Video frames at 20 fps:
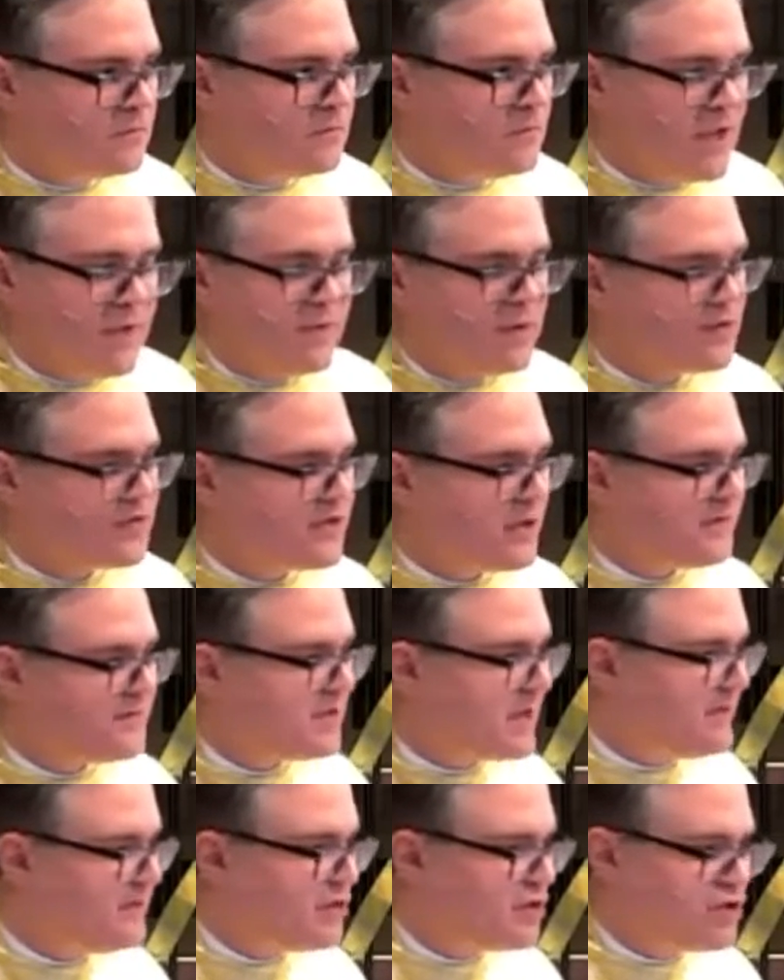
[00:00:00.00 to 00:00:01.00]
Keeping yourself
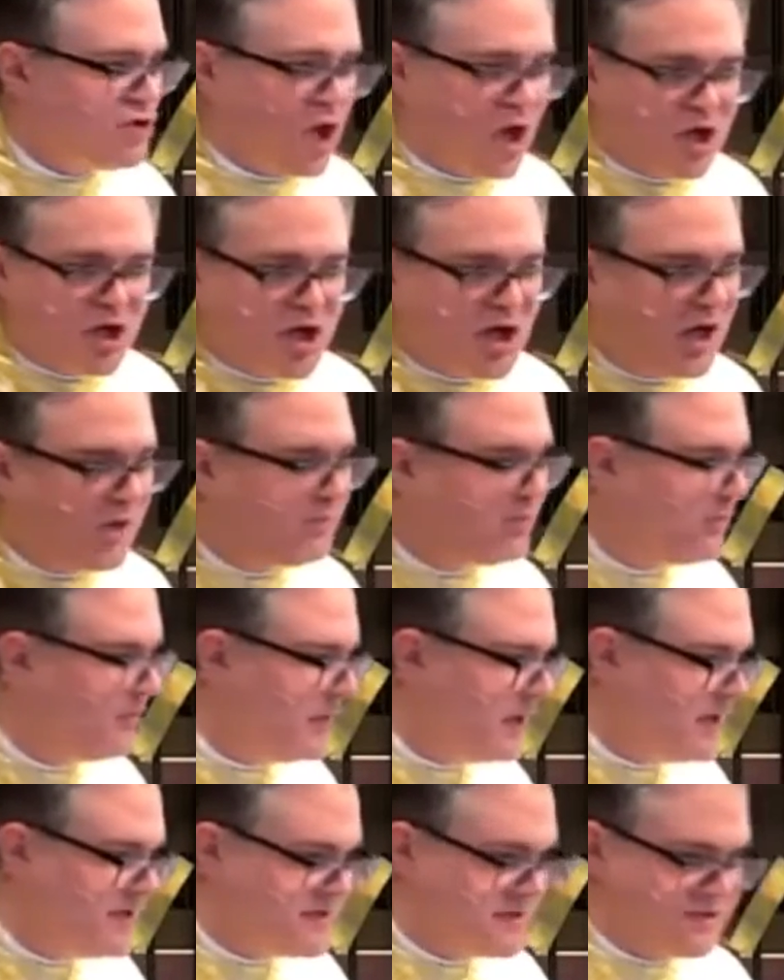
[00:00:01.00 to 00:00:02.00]
safe does not
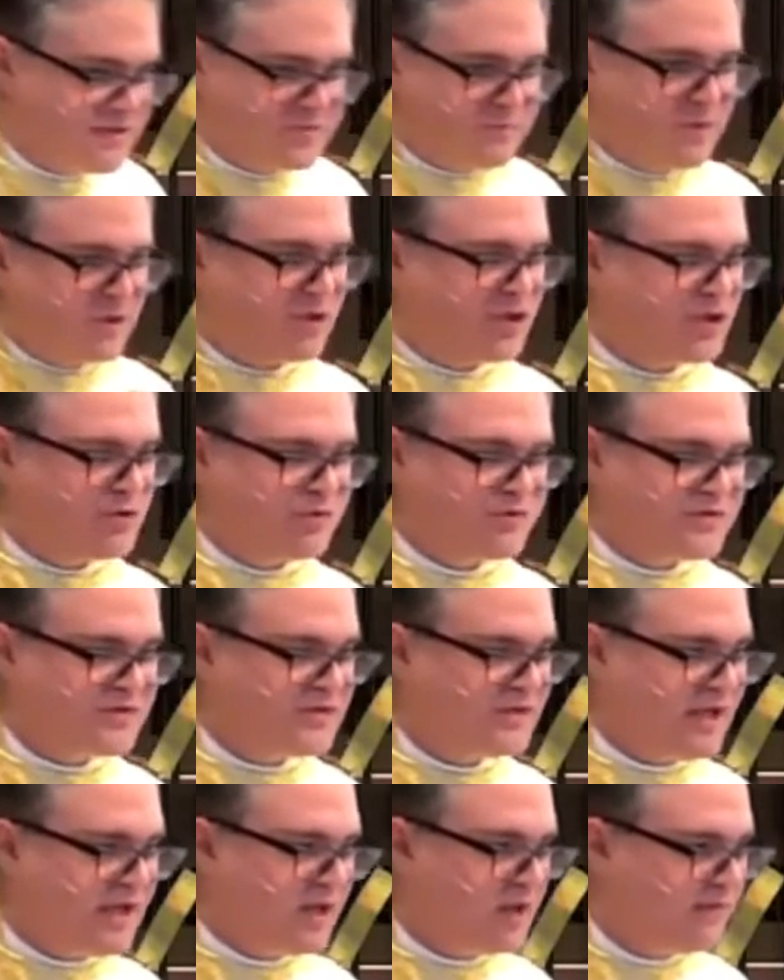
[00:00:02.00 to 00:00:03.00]
compromise the spiritual
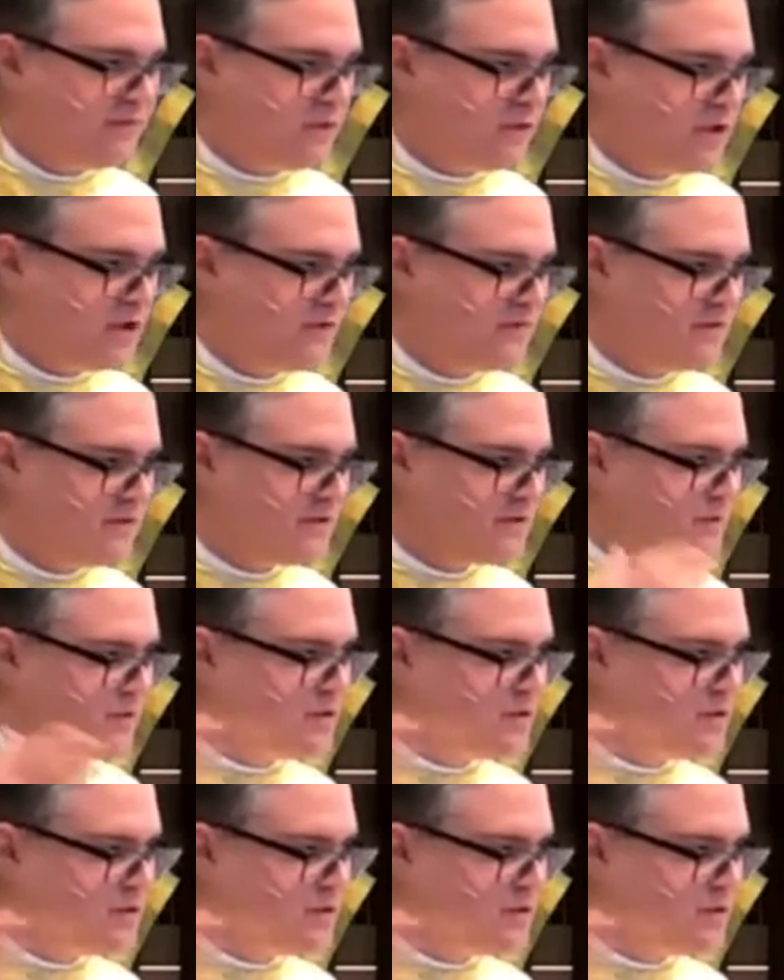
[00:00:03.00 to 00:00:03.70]
state of forgiveness,